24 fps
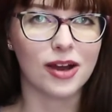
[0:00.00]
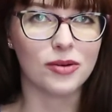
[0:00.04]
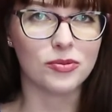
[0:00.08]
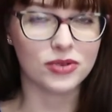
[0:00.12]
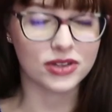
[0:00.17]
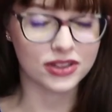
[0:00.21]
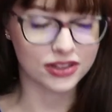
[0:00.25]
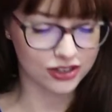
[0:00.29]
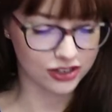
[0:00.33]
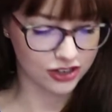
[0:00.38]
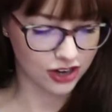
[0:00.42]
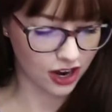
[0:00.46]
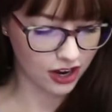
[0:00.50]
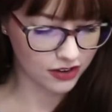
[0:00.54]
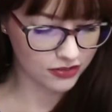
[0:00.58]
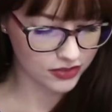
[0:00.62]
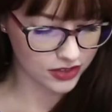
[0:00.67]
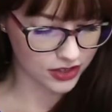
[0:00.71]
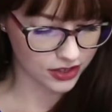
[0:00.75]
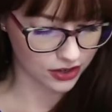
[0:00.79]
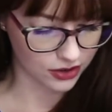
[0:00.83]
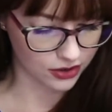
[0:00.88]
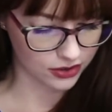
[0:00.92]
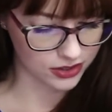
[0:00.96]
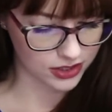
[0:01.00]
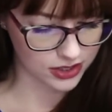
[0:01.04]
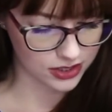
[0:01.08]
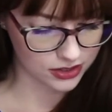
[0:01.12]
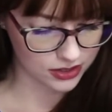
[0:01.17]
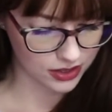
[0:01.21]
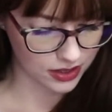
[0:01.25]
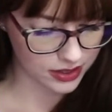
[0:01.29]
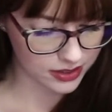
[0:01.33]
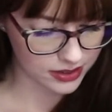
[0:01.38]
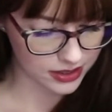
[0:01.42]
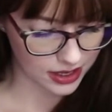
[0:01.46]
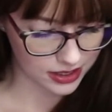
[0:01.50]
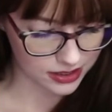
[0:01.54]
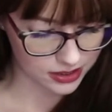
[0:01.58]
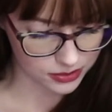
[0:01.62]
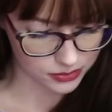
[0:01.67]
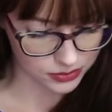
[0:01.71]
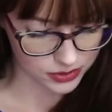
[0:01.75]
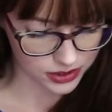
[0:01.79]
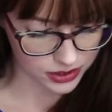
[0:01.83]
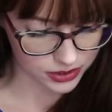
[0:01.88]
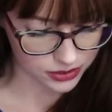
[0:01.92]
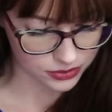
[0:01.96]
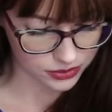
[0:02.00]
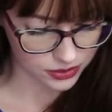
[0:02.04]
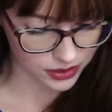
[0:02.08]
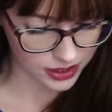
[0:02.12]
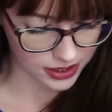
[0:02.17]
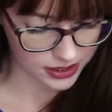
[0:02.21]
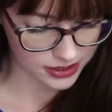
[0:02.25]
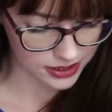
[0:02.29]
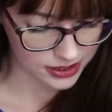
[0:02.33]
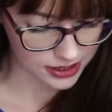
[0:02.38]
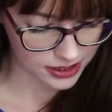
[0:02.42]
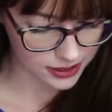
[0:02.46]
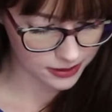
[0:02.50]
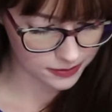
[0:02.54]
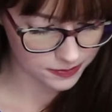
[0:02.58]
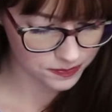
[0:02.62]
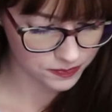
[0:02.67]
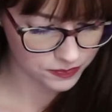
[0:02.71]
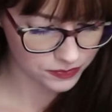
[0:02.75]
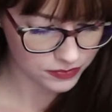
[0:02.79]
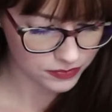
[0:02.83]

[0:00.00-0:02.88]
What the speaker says: with their coffee cozy. So I think that's a really cool idea.